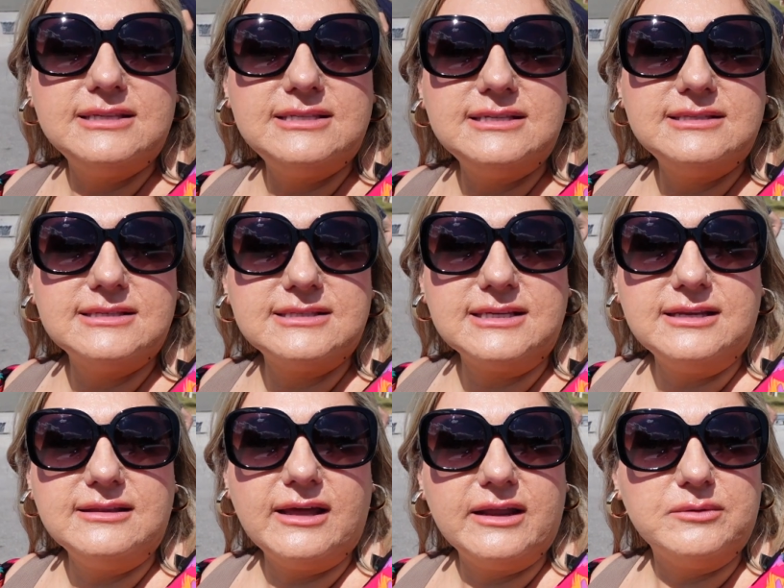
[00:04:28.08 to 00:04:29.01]
This is the
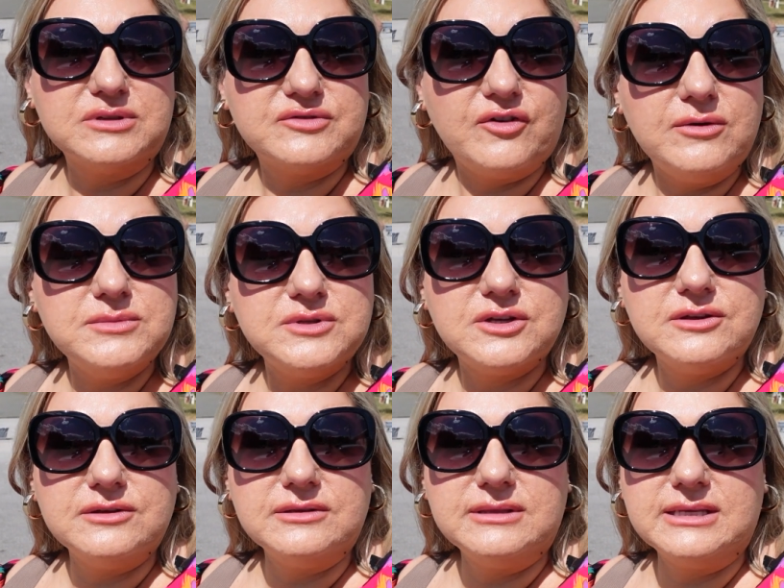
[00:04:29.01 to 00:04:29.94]
city that he was from,
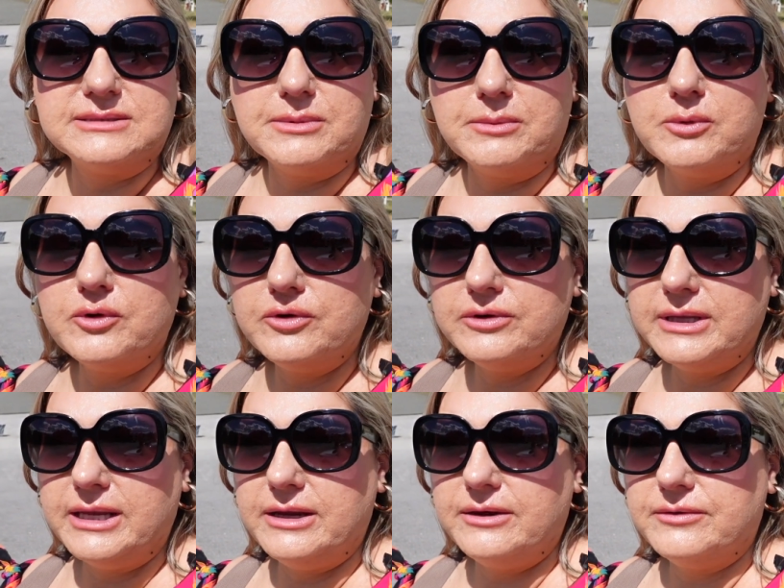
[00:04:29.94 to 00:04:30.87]
so there's a memorial
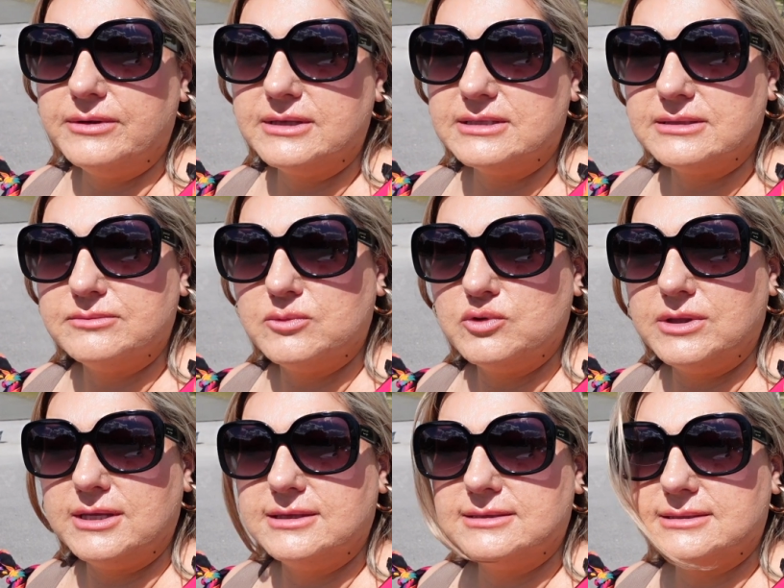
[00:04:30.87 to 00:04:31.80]
here and there's some more
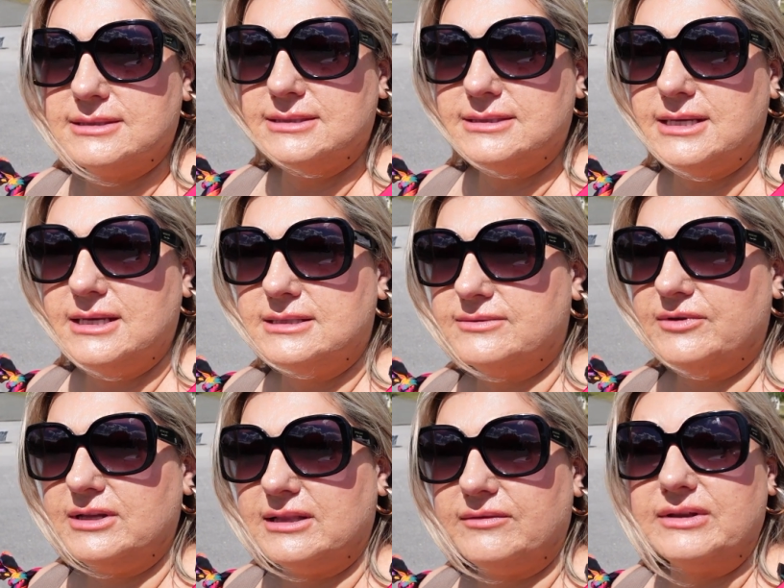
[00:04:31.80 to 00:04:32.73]
things to see. It's
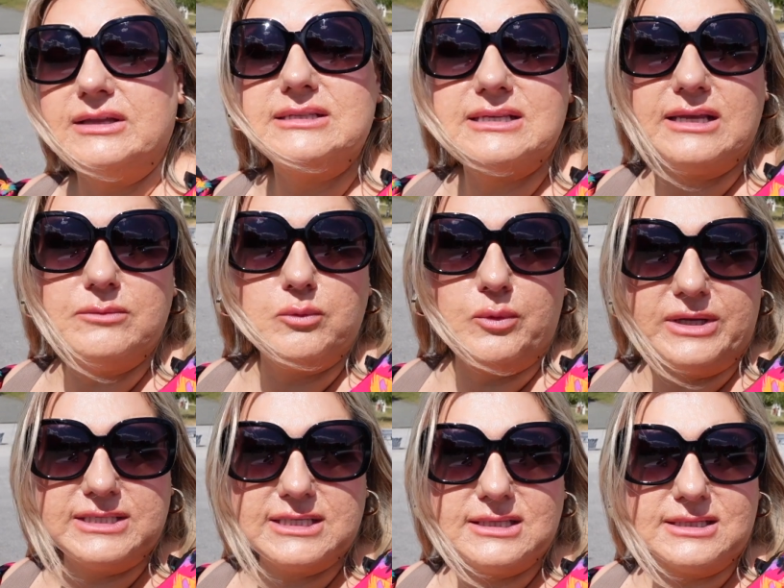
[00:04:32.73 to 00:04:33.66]
very lovely. It's in
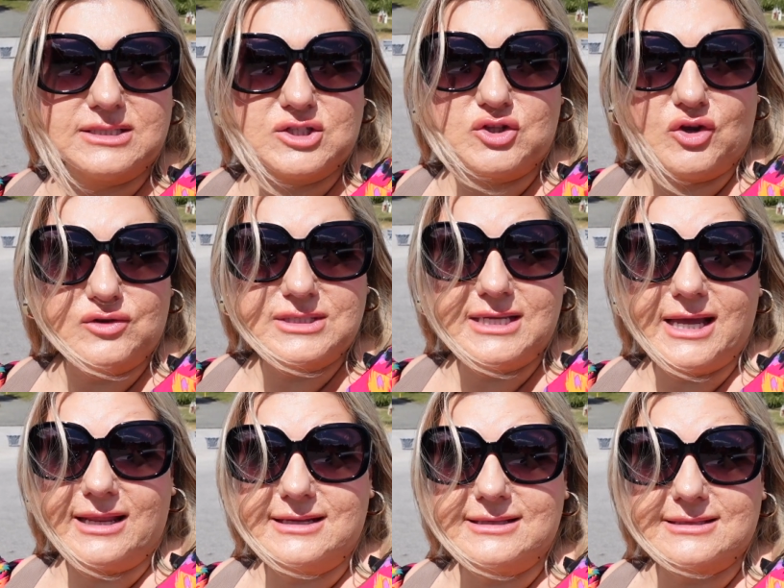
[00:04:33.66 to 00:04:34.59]
winter that it snows here
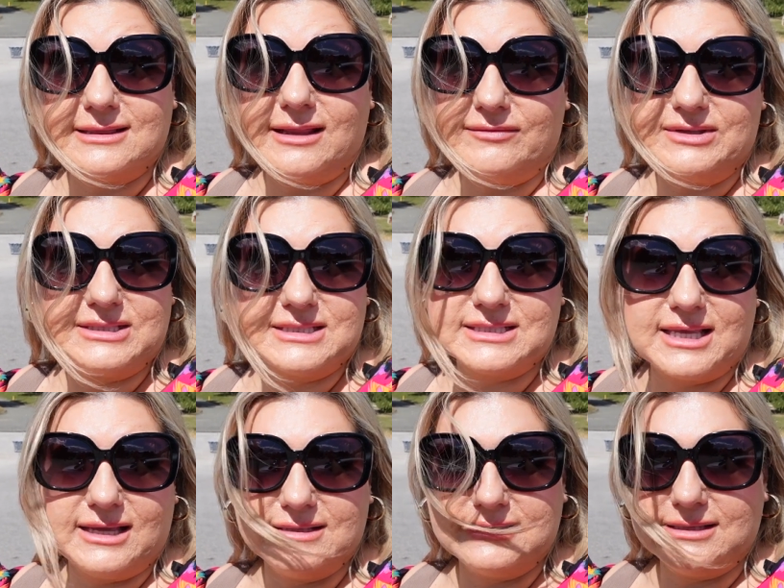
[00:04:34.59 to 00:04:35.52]
and it's lovely. It's a
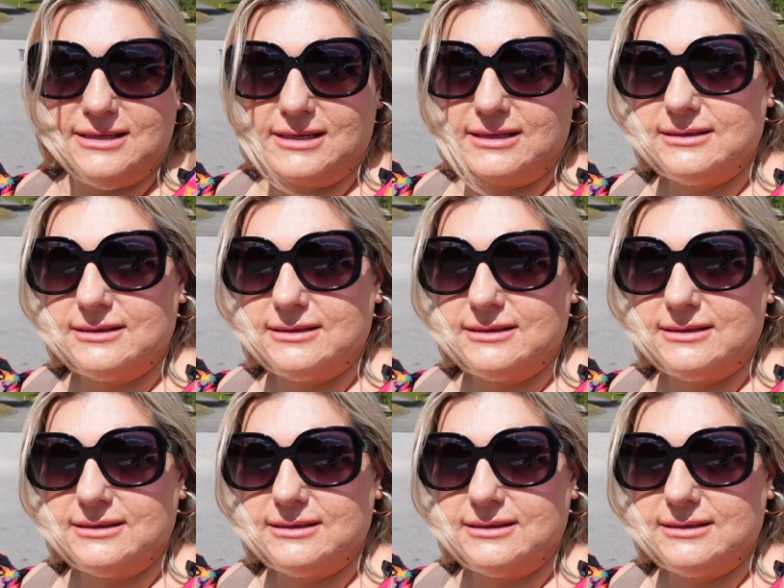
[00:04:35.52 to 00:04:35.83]
ski city.